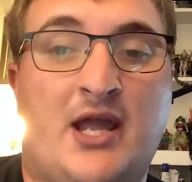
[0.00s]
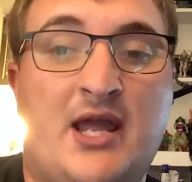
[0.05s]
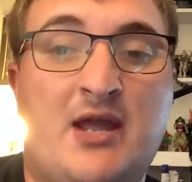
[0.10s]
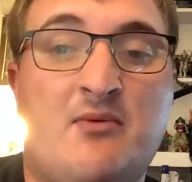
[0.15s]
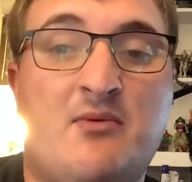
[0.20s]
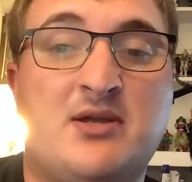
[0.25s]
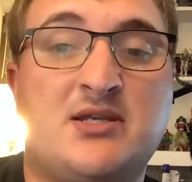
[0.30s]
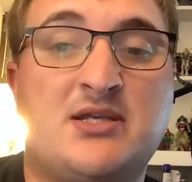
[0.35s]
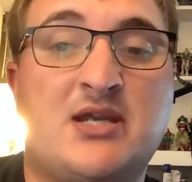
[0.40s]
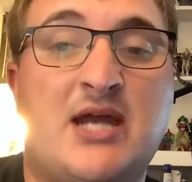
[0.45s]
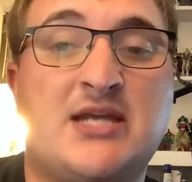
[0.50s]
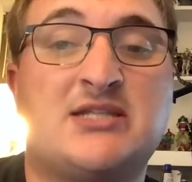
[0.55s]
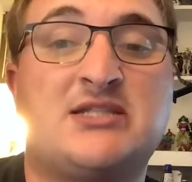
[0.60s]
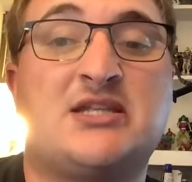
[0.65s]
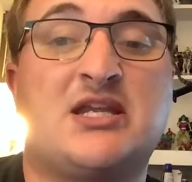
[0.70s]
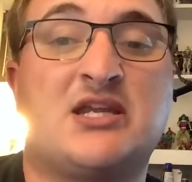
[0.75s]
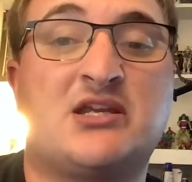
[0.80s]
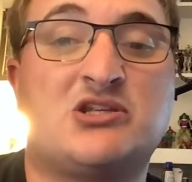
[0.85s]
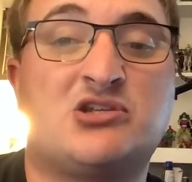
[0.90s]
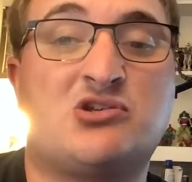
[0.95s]
Anyway, guys,
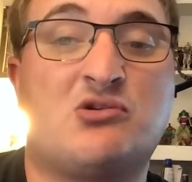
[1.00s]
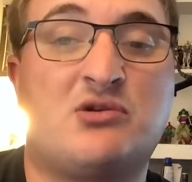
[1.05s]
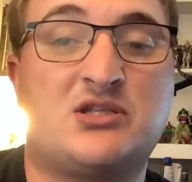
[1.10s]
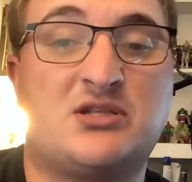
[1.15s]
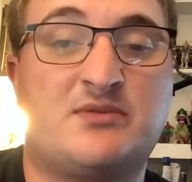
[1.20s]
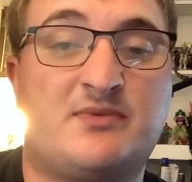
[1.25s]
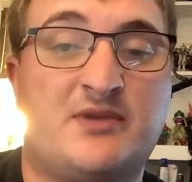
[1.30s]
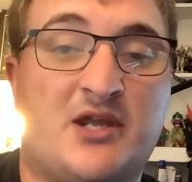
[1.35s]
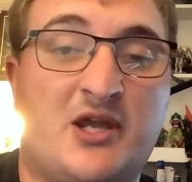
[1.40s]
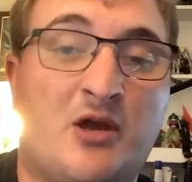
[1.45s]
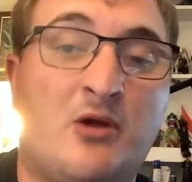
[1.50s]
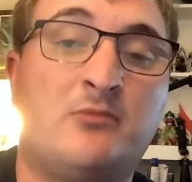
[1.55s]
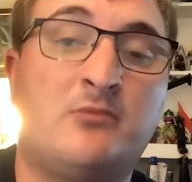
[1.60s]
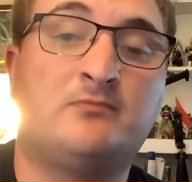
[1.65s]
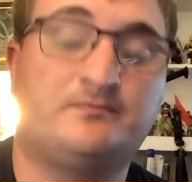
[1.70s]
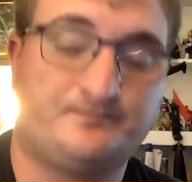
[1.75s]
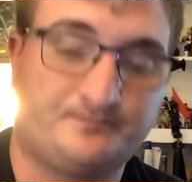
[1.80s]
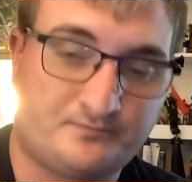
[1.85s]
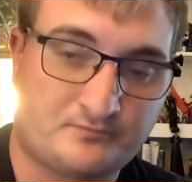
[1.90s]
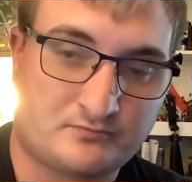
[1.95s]
thank you so much for the view.
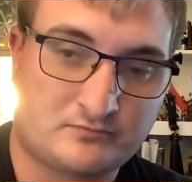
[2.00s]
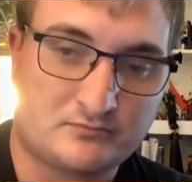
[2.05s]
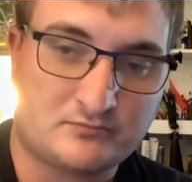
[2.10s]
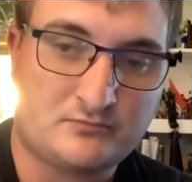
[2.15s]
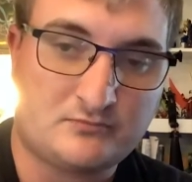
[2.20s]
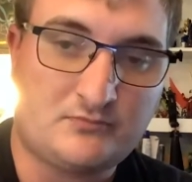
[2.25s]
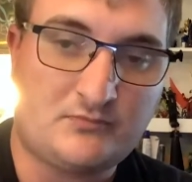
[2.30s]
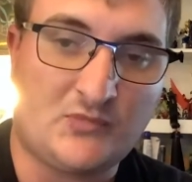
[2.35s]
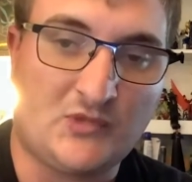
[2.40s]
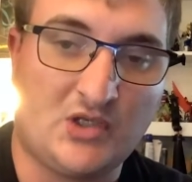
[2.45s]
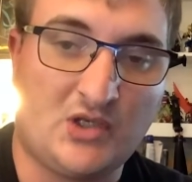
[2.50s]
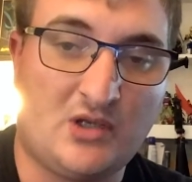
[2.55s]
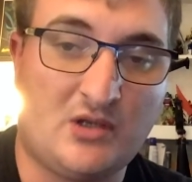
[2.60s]
I'm